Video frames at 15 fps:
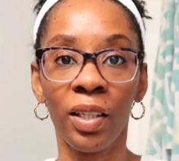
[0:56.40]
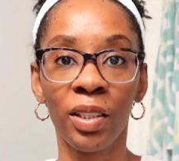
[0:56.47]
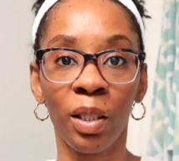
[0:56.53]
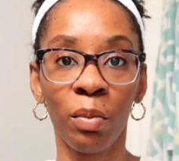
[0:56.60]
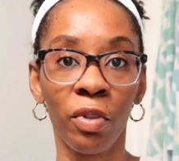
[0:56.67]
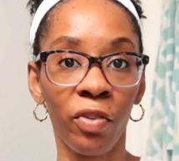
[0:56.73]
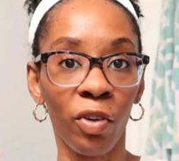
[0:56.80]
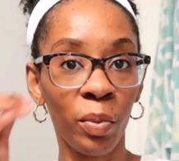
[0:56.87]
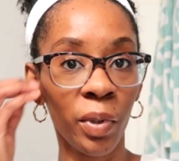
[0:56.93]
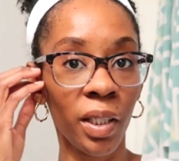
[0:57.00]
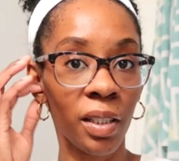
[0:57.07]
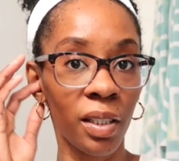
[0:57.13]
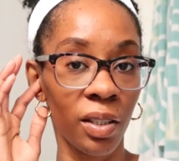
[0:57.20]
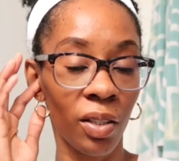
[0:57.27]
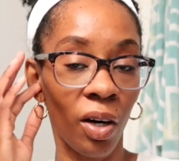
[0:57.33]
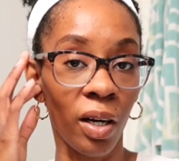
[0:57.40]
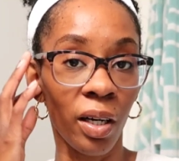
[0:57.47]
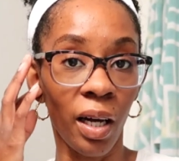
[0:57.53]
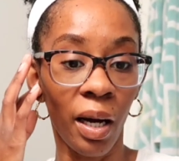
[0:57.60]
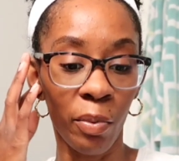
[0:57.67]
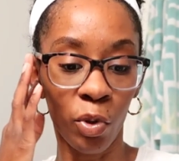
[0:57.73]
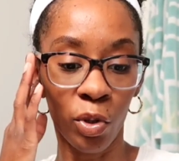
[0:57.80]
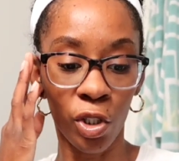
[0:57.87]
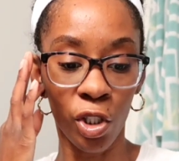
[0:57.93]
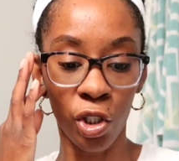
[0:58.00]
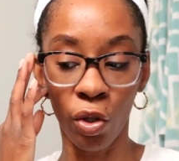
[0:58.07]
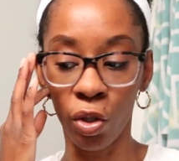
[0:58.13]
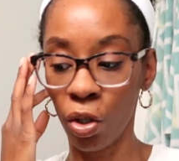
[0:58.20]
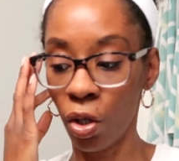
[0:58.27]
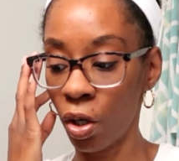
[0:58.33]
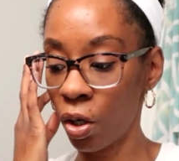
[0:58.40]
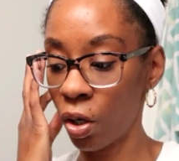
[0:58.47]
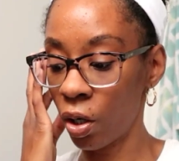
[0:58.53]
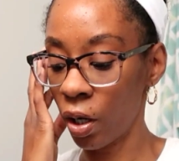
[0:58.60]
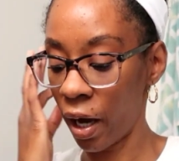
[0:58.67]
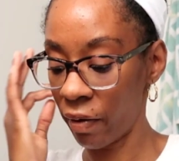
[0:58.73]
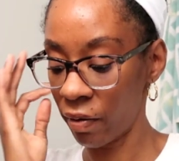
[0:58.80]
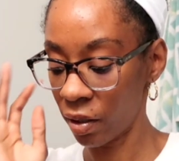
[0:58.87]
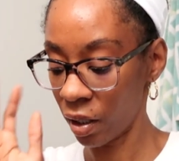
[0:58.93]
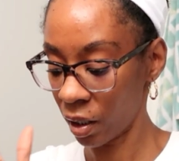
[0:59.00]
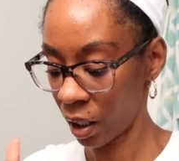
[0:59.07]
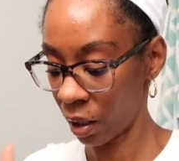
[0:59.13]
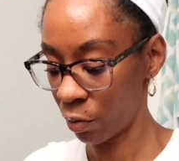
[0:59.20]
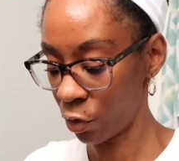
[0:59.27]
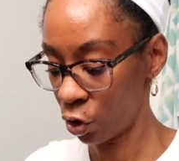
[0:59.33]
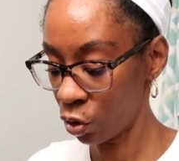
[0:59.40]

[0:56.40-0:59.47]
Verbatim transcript: All right, so before we get started, I'm gonna show y'all everything that I'm